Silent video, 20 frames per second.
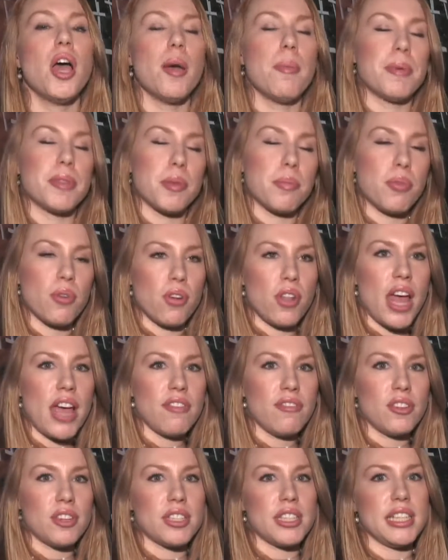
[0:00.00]
but the
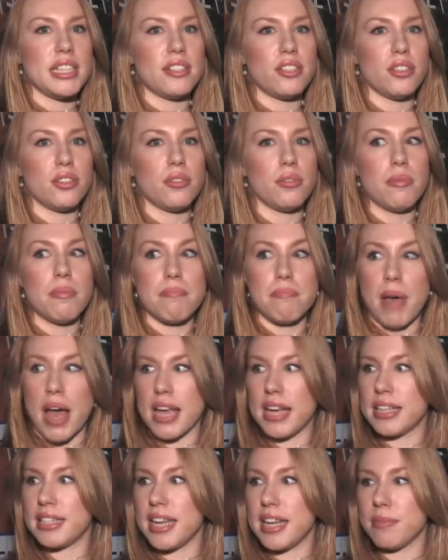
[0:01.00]
pro-lifers need to
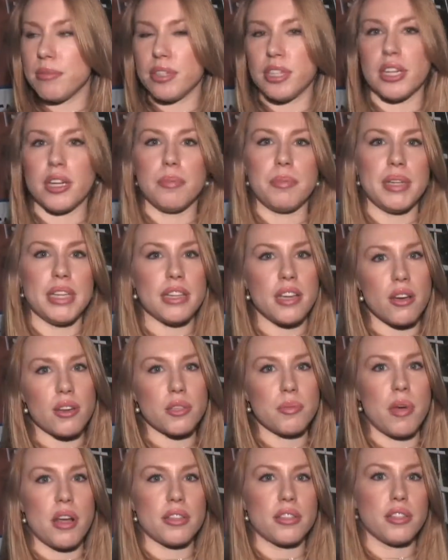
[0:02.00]
buy a table here, be a
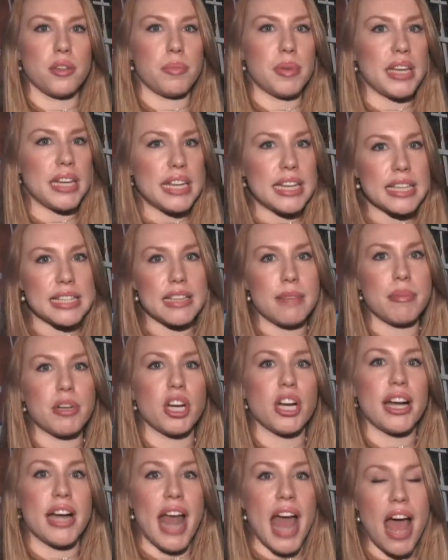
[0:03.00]
co-sponsor, be an
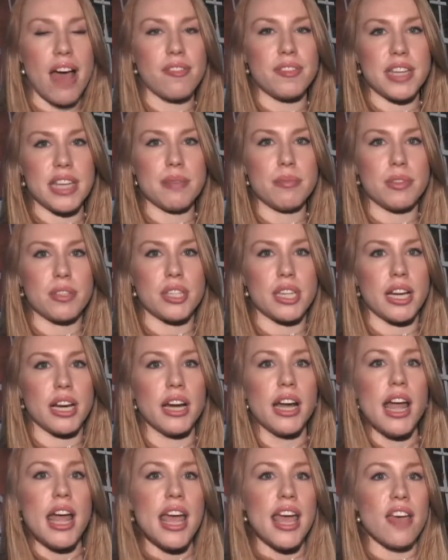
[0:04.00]
exhibitor, and have tables
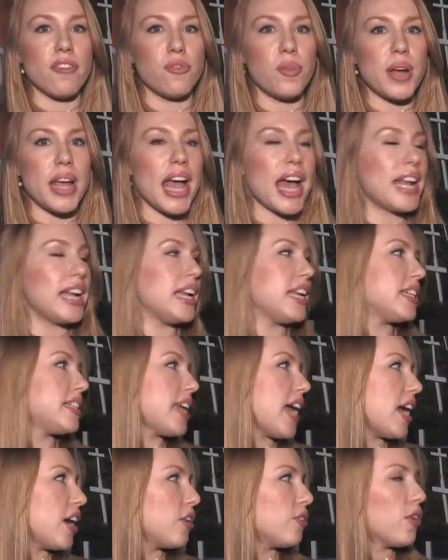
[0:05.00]
here. If we had an
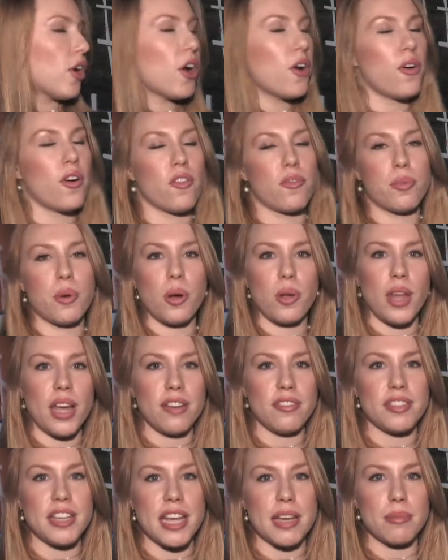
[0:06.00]
entire row of
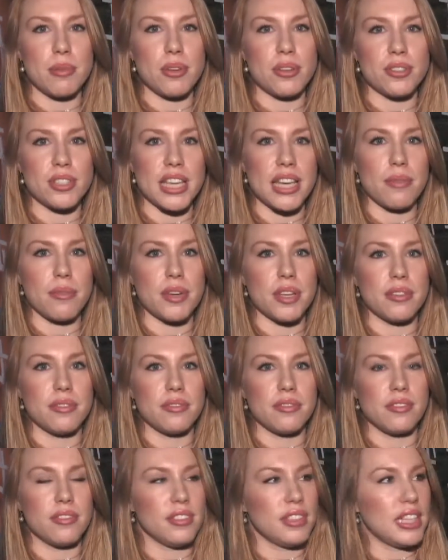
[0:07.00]
pro-life tables, it would
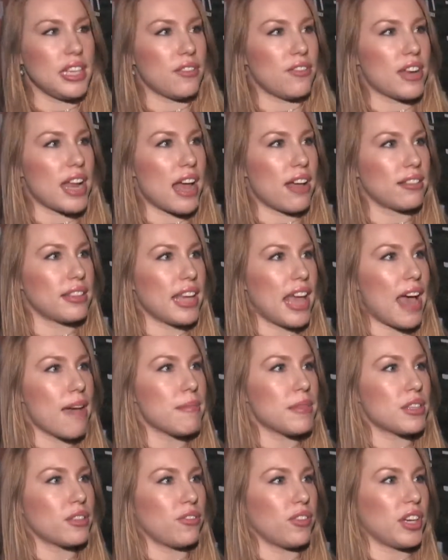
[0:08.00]
even out the
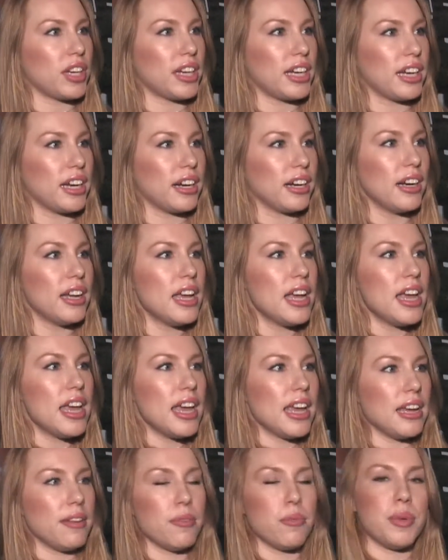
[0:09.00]
atmosphere here.
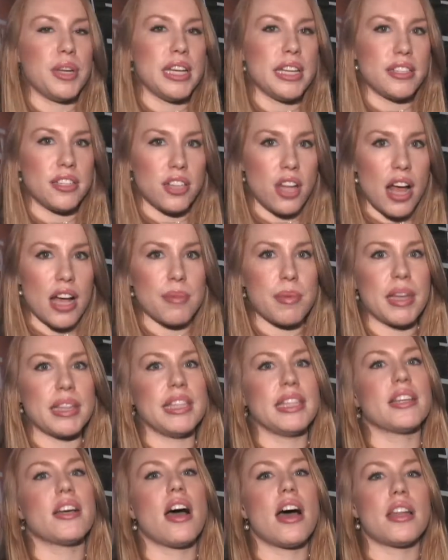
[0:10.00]
And we need to talk about
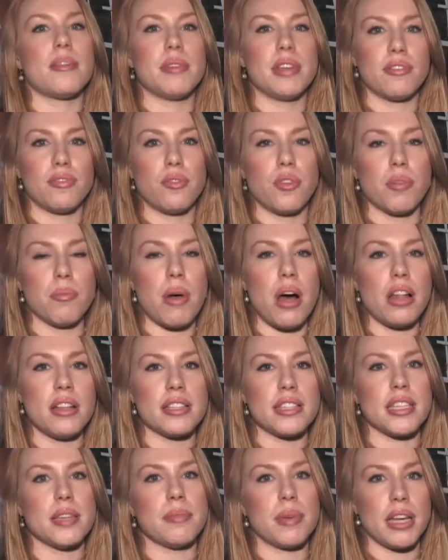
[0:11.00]
the economy and foreign
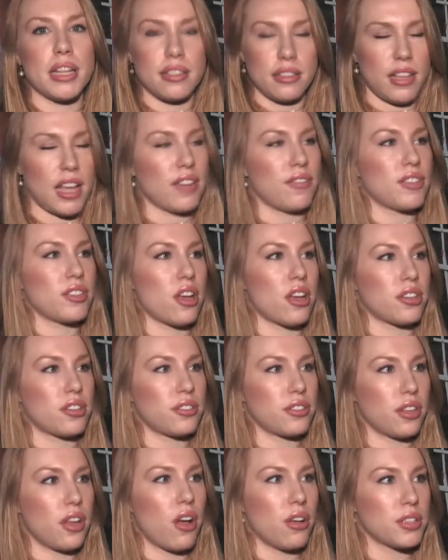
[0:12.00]
policy, but life is
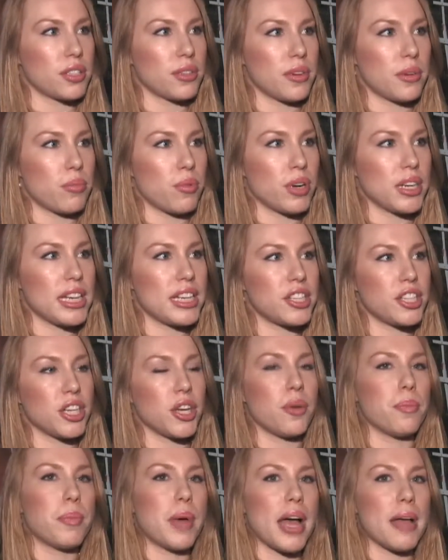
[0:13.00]
also an important
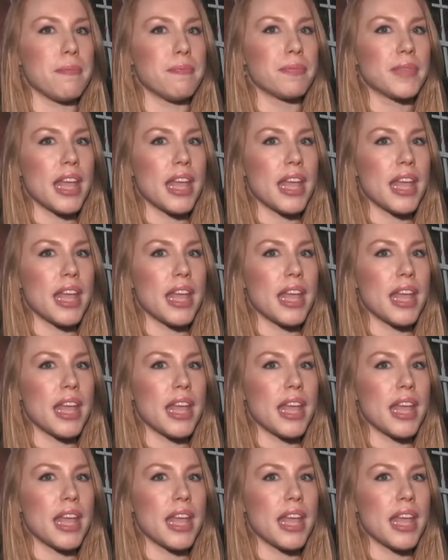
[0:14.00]
issue. But